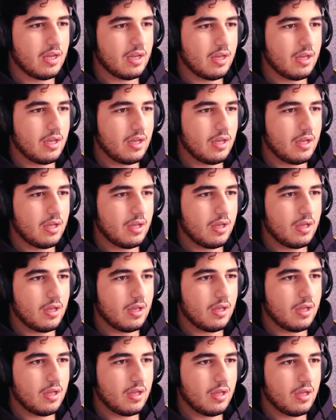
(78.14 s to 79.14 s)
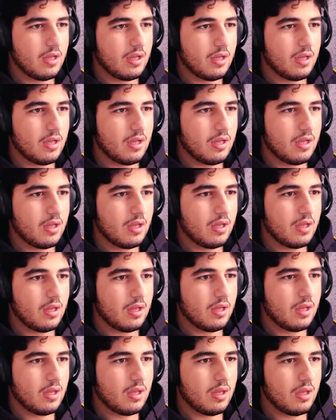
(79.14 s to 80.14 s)

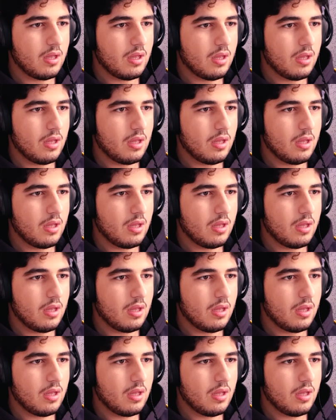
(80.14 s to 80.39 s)
(silence)